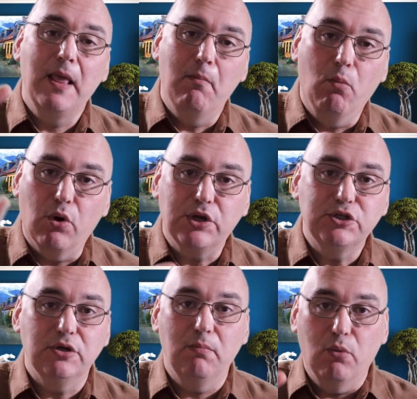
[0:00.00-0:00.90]

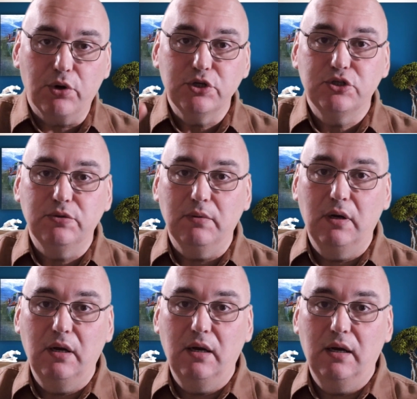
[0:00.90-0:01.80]
mortgage
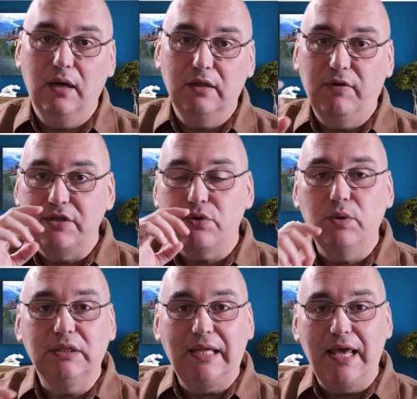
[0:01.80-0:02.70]
advisor
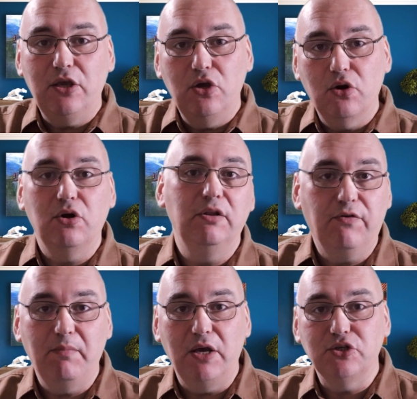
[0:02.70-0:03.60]
will take your
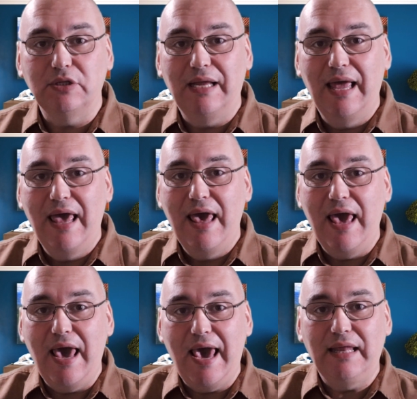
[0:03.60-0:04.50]
information
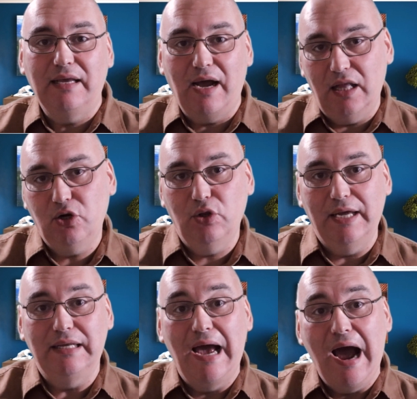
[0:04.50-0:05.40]
and calculate